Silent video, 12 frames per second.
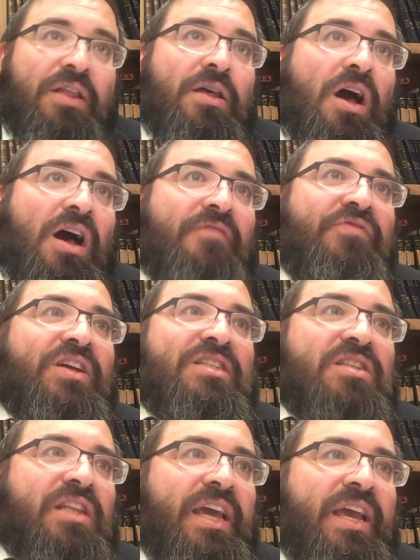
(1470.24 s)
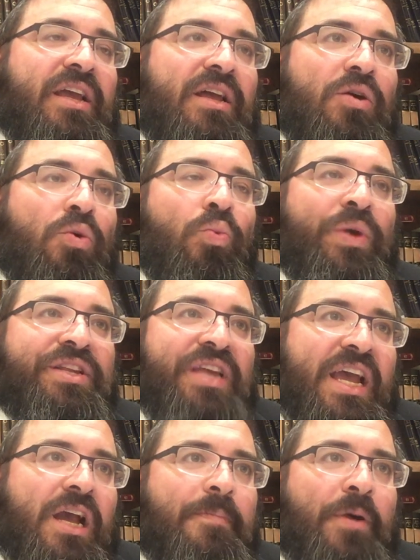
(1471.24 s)
Obviously, we
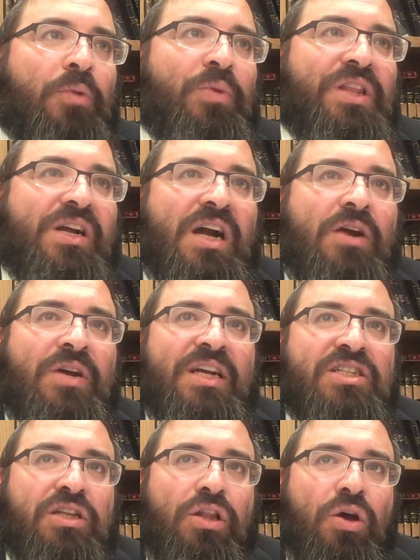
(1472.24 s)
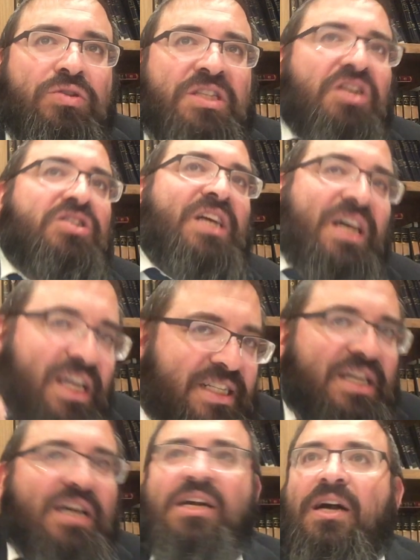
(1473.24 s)
take upon when the kara is closed, there's a
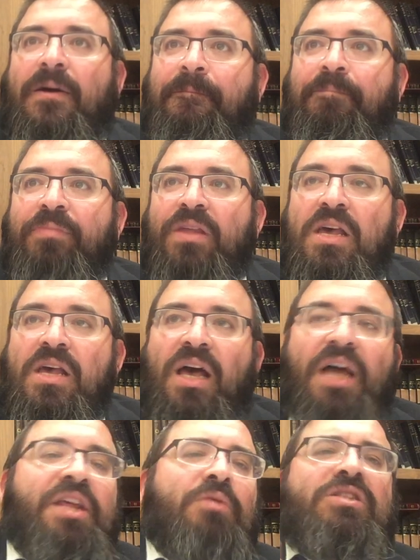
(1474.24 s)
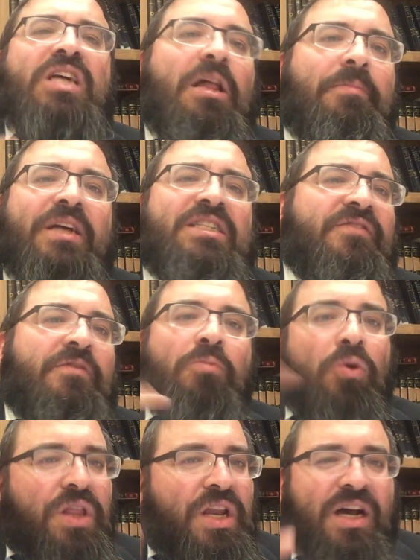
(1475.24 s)
chazaka. And he was telling me it's even
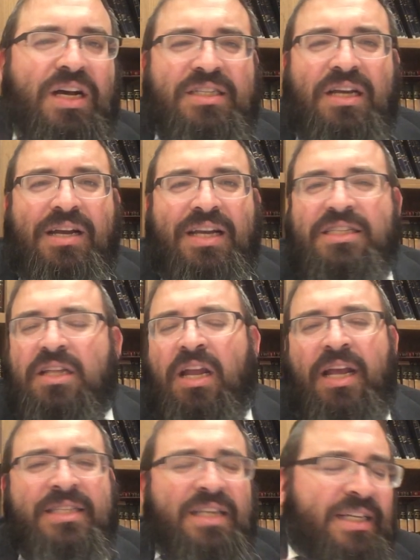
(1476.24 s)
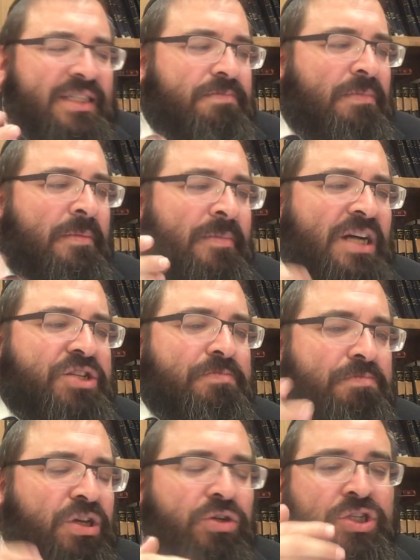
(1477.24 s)
more than a chazaka. It's mamash
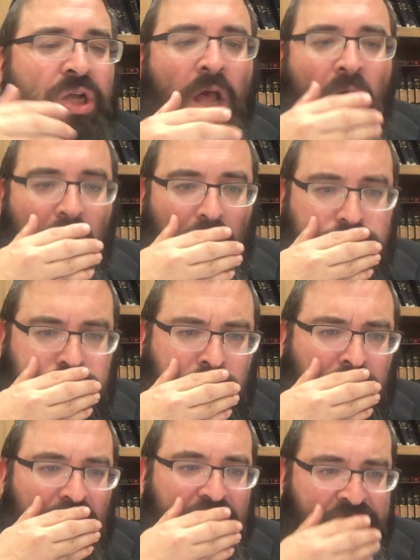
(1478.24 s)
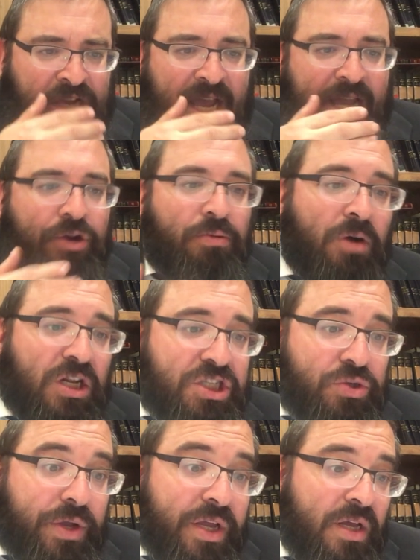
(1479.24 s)
miuch she'enu
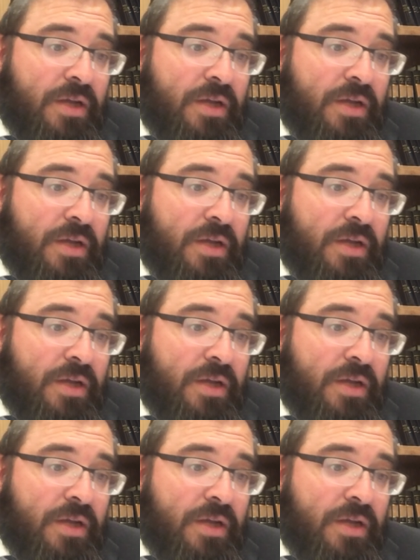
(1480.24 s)
matsui.